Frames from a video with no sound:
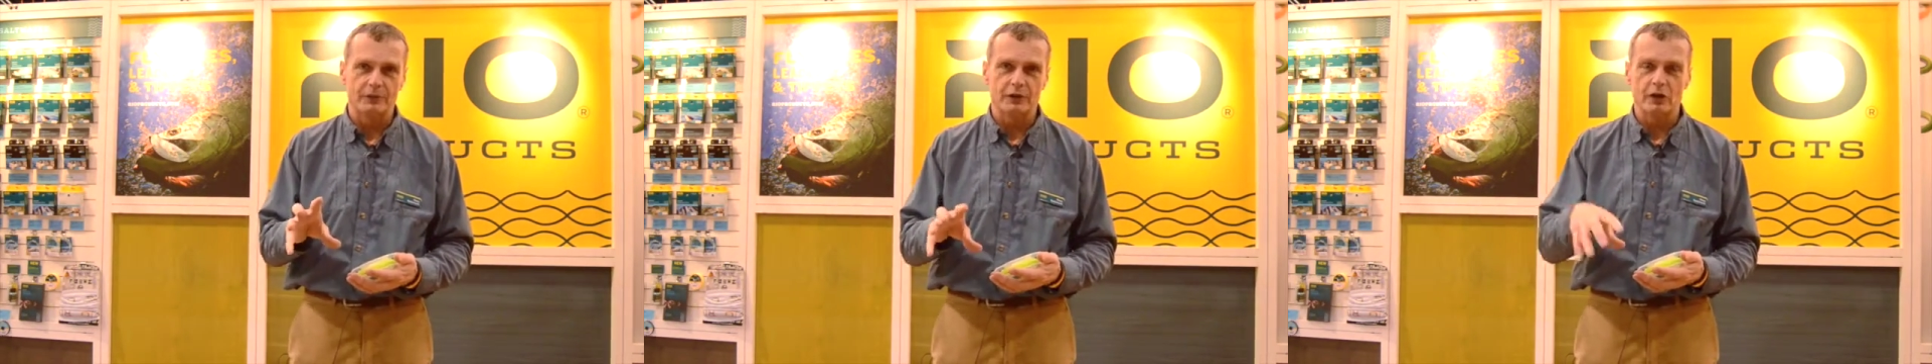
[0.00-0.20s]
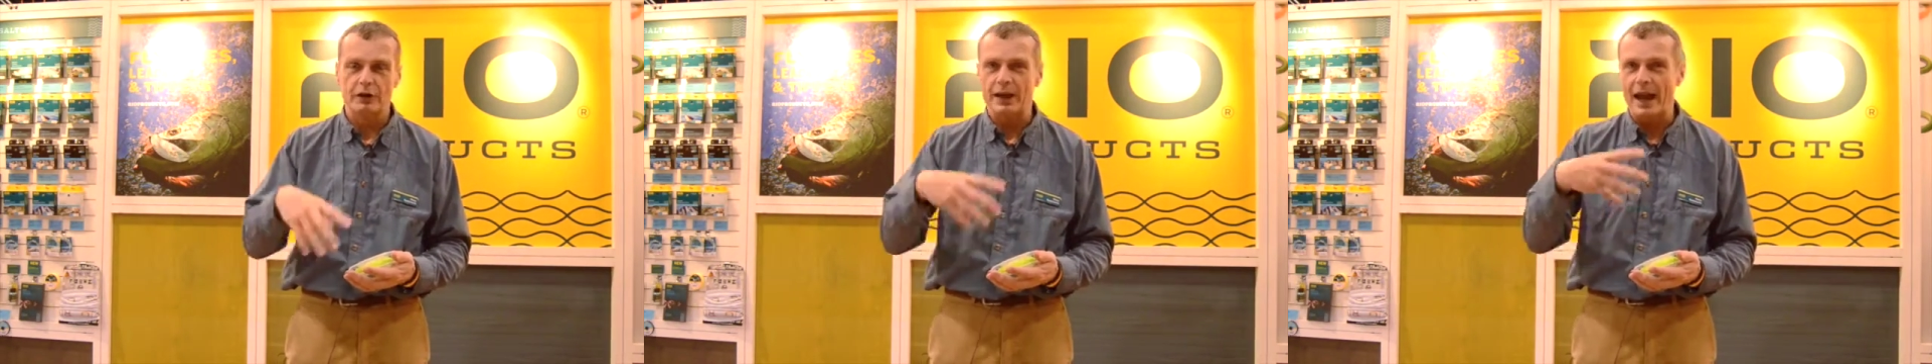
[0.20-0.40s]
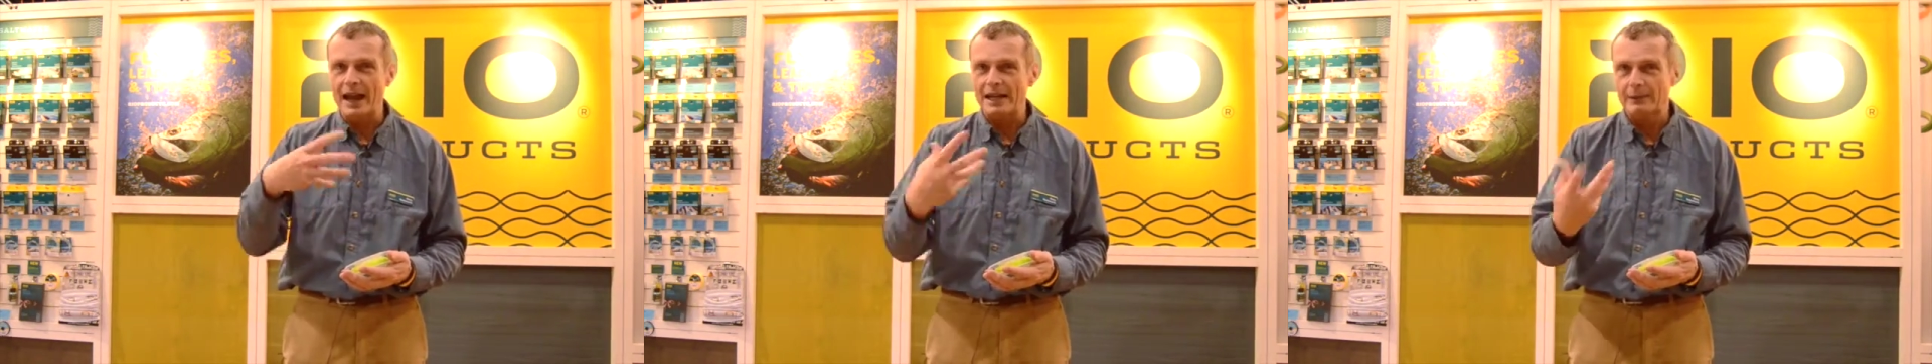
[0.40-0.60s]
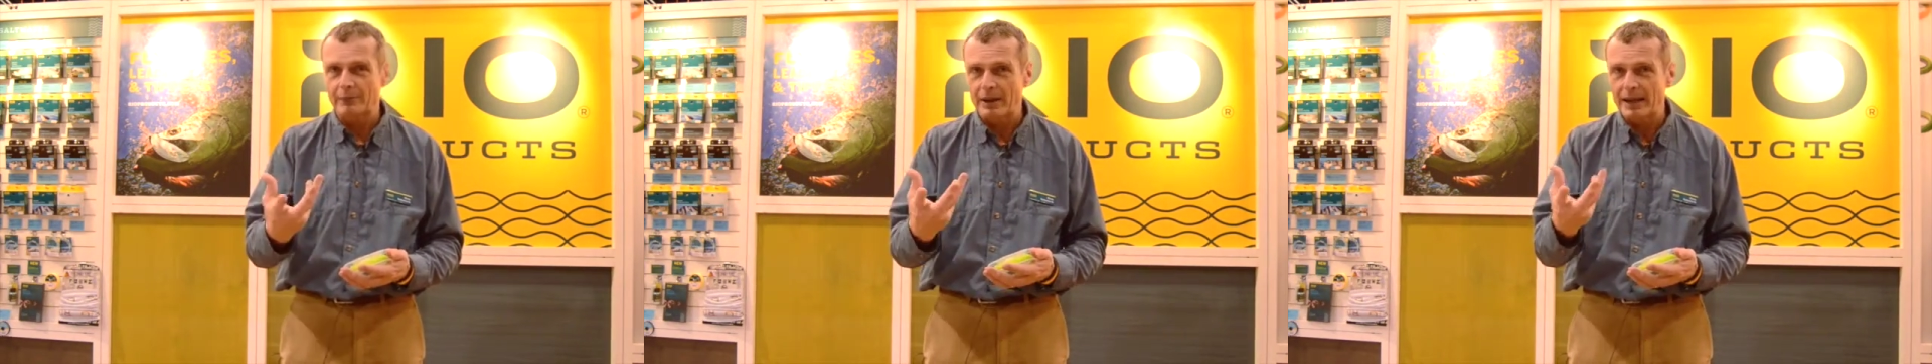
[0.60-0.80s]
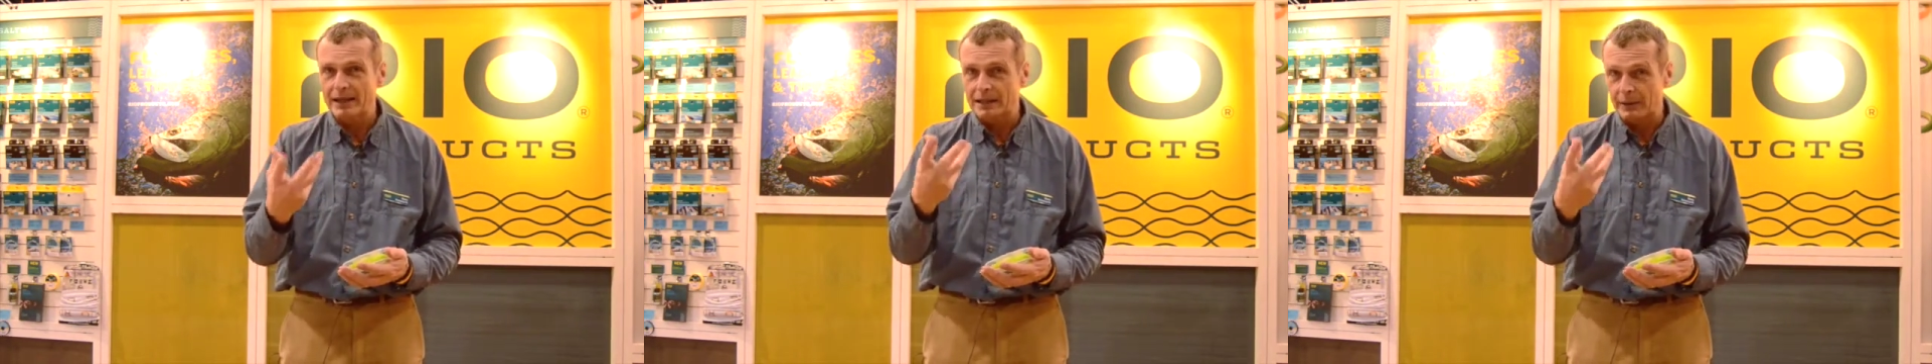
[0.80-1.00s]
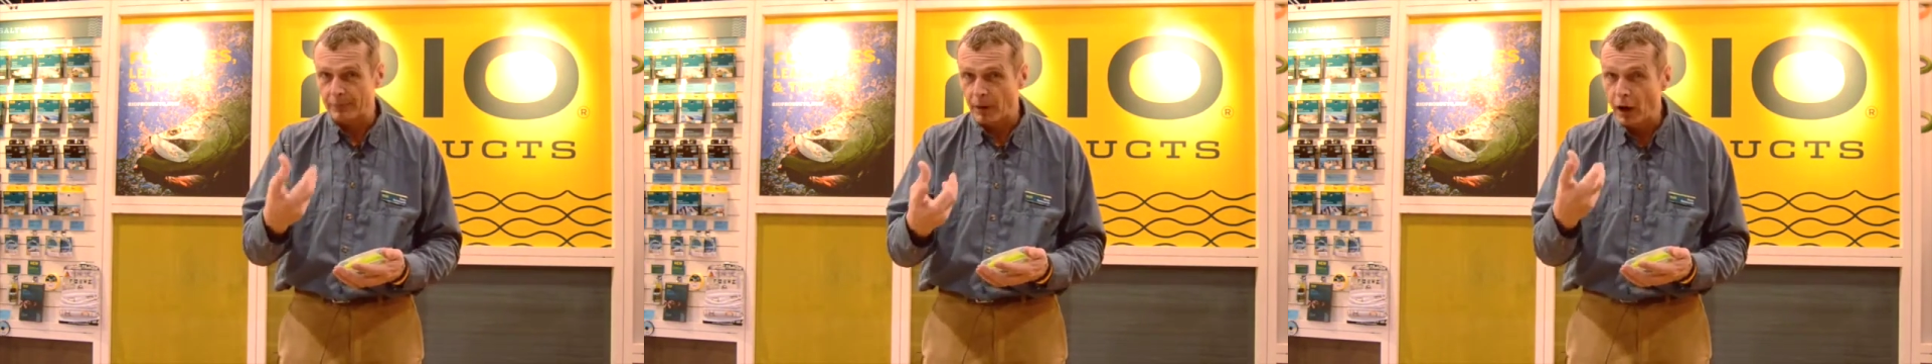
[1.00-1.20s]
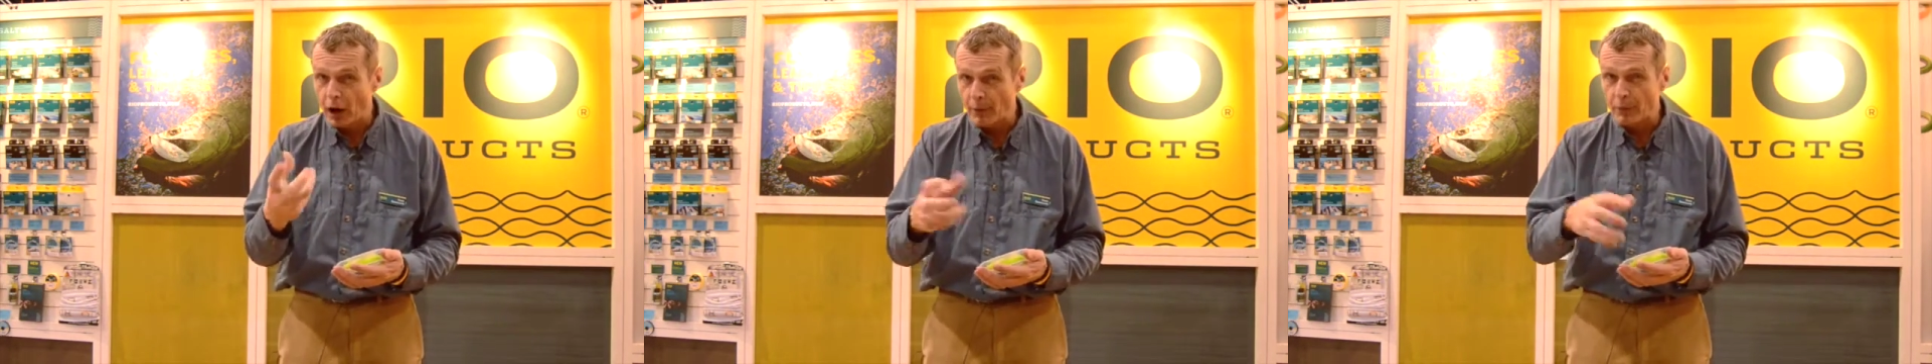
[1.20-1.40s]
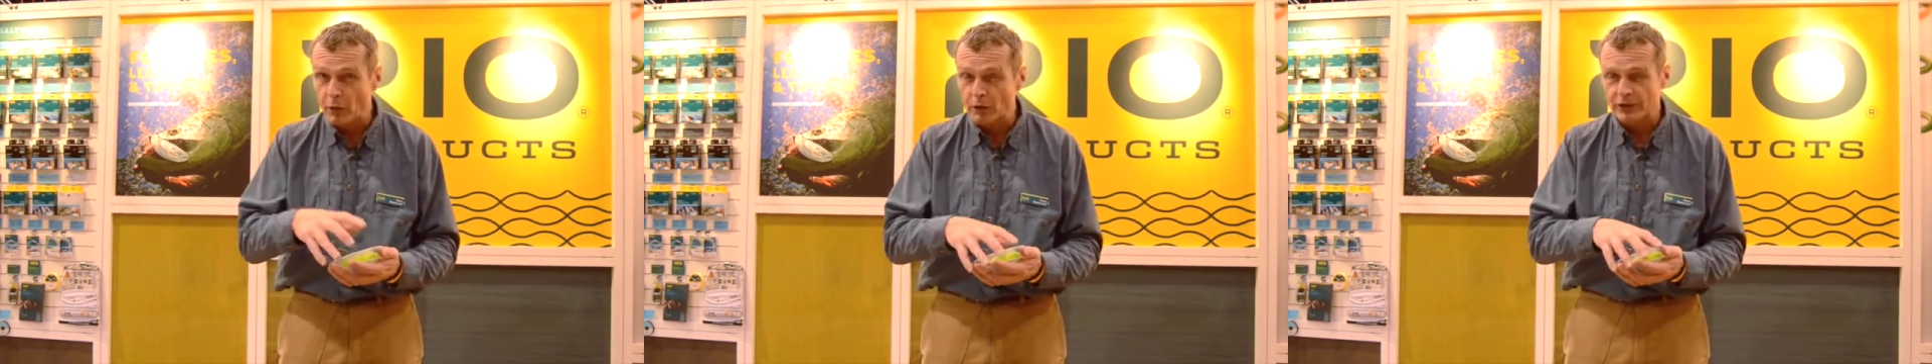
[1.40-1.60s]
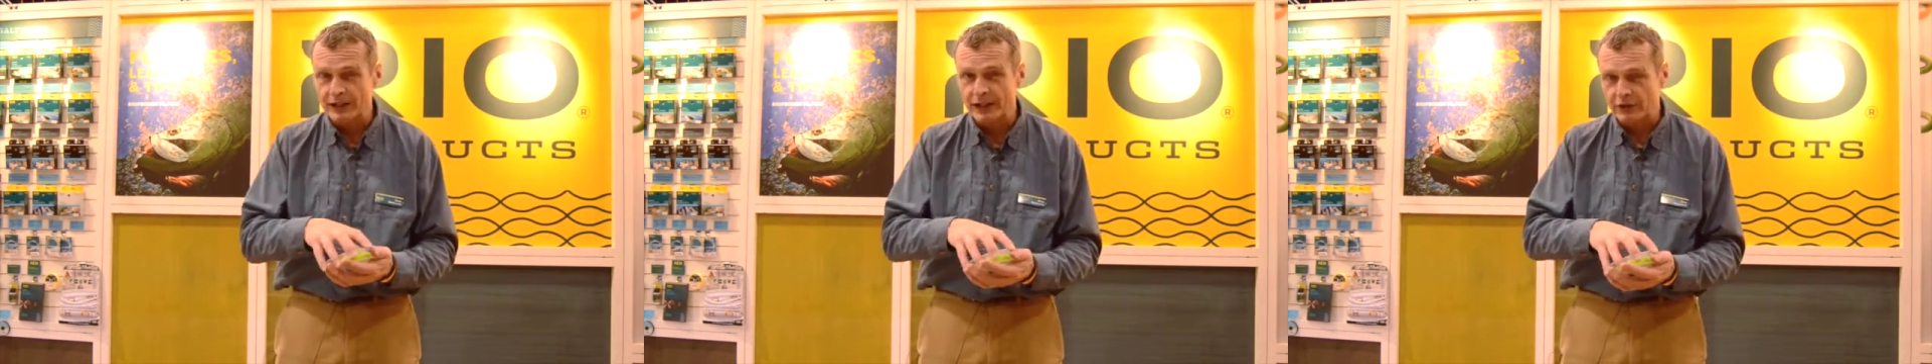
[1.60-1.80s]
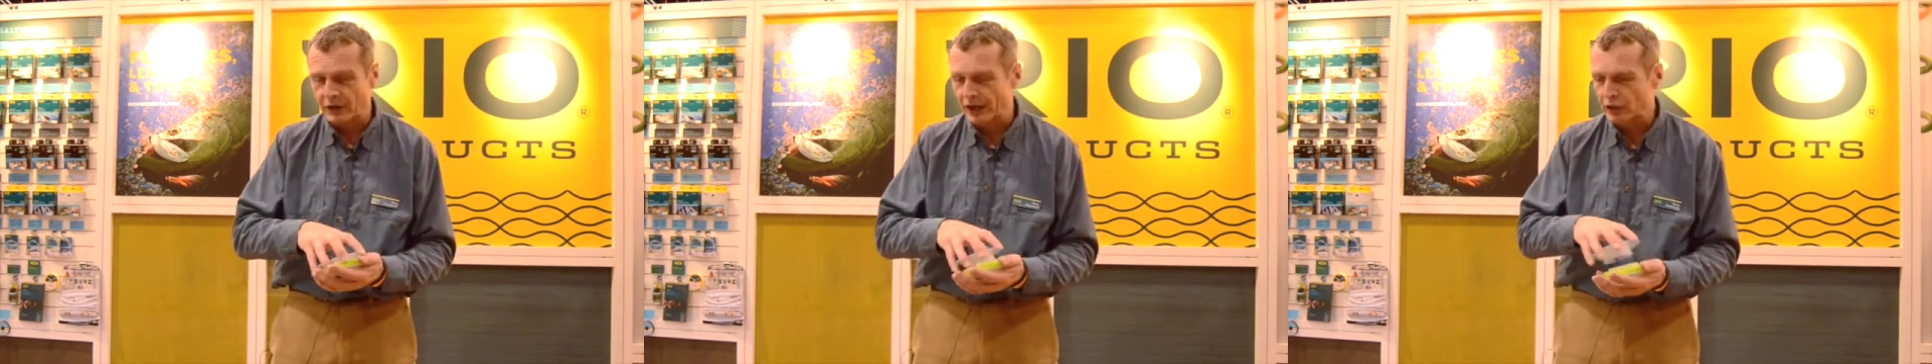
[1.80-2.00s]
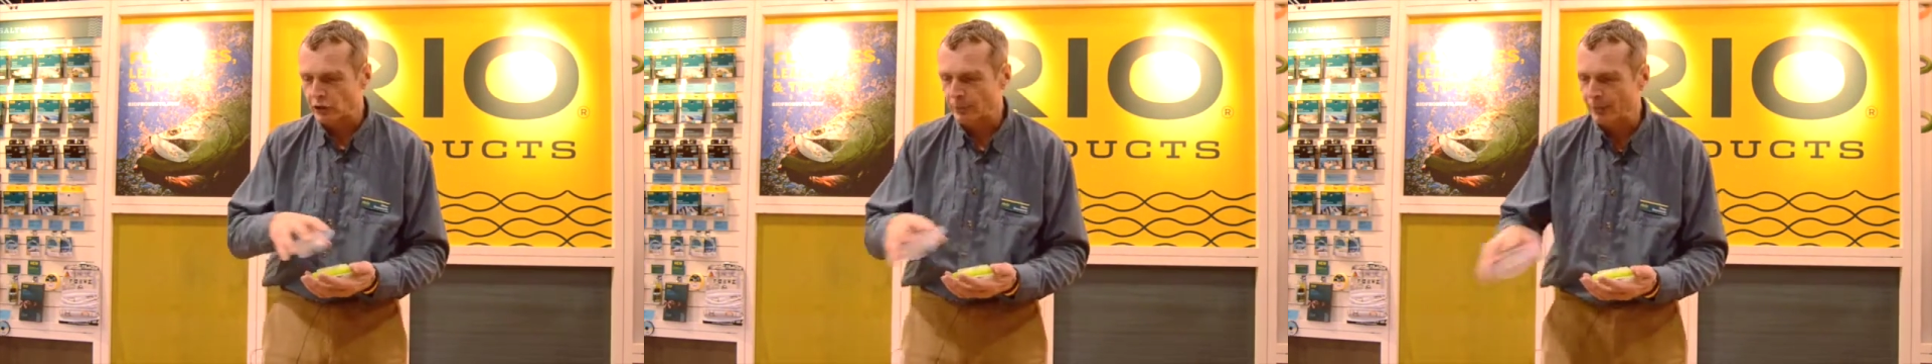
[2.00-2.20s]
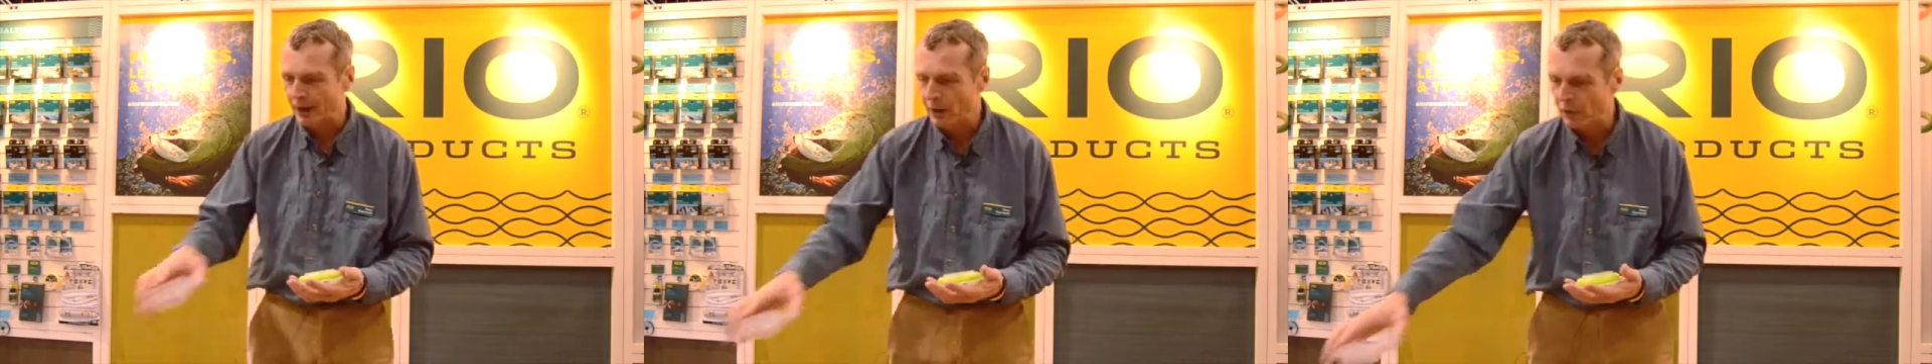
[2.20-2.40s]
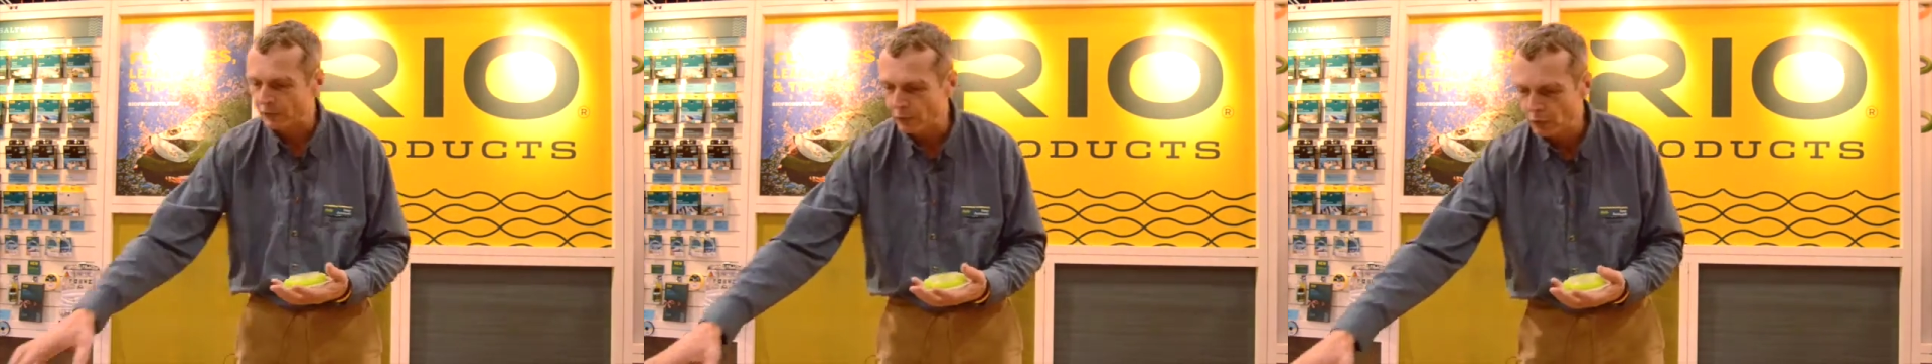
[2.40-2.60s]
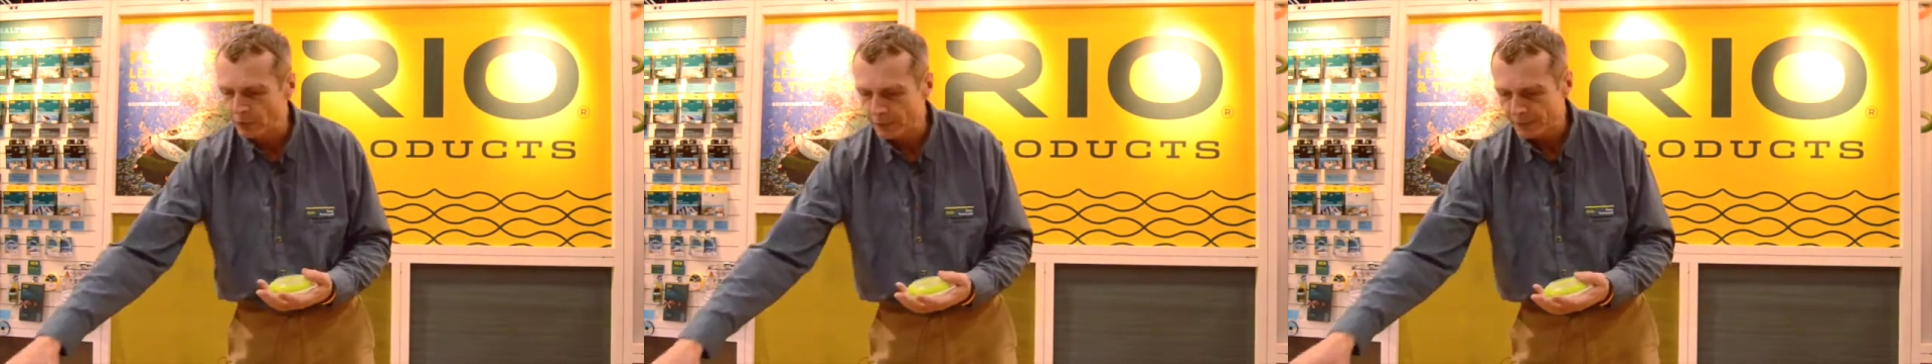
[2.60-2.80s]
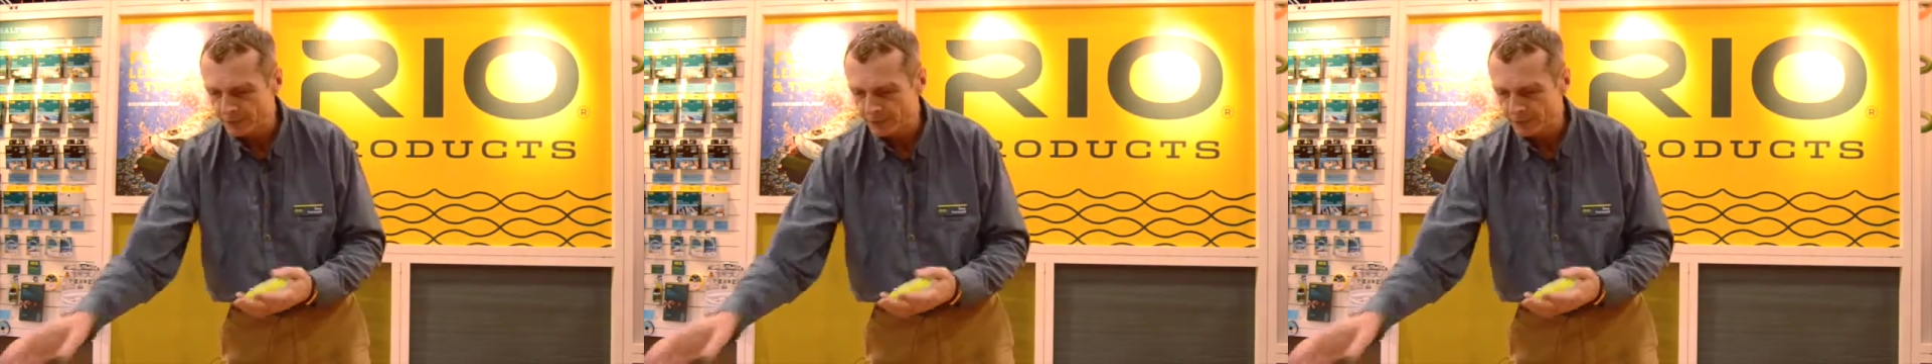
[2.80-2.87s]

So the XP is the purple, stands for extra powerful.